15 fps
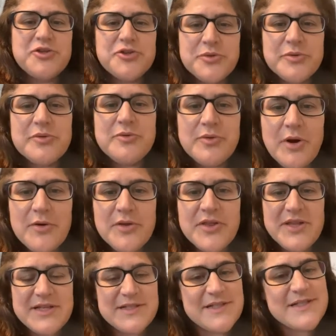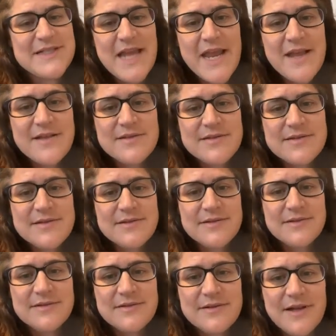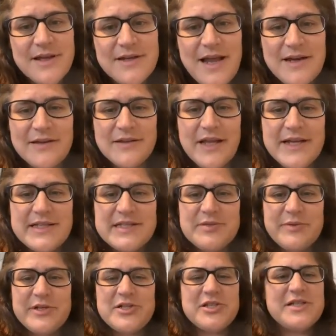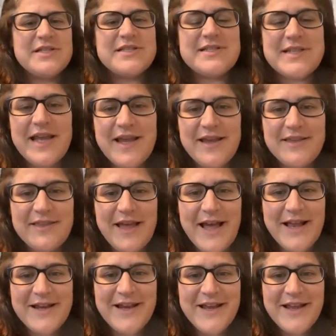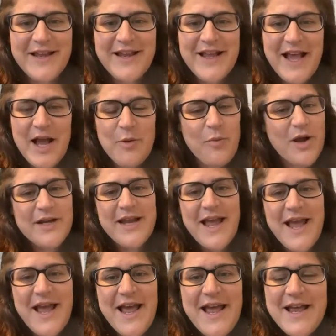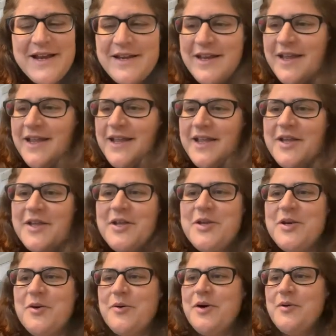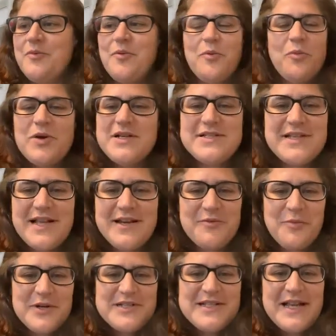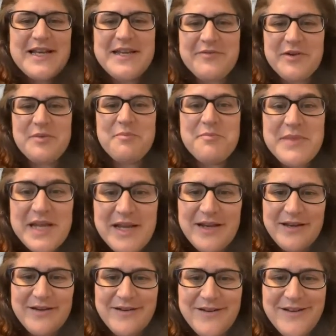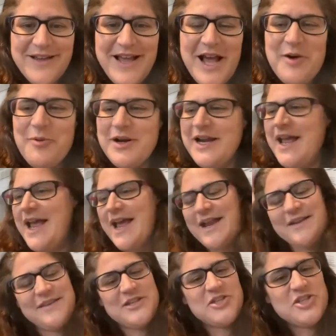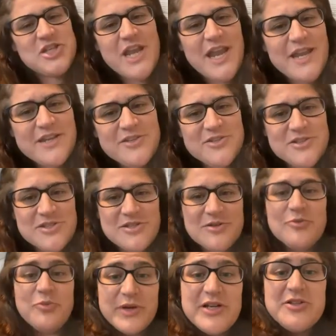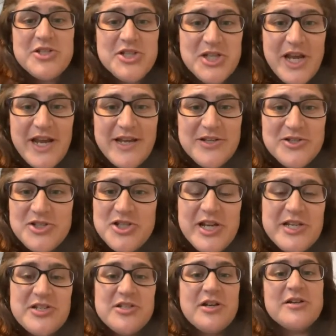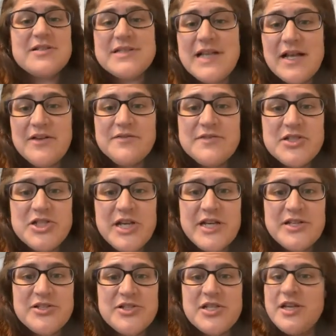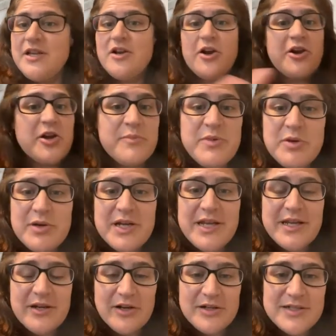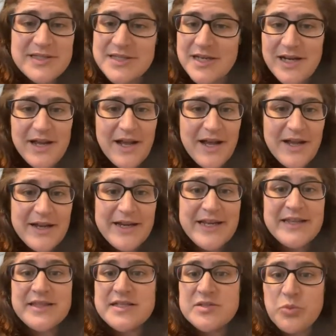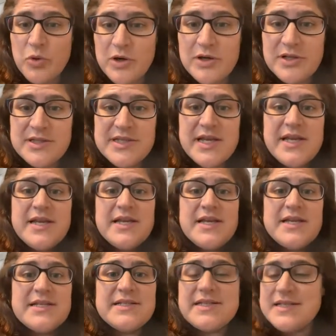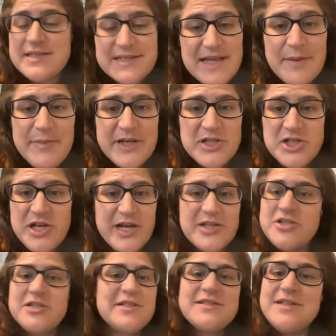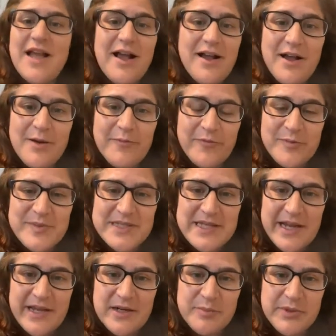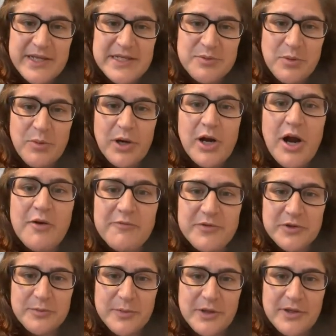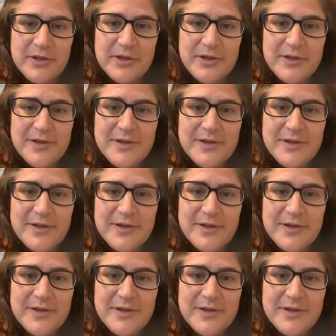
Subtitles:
True growth is a dance and not a light switch. And in saying that, I wanna add, you know, what does that even mean? I wanna add that change, real change, change in ourselves, change in our community, in our synagogue, in this world, systemic change, it does not come from staying in a place where we're comfortable.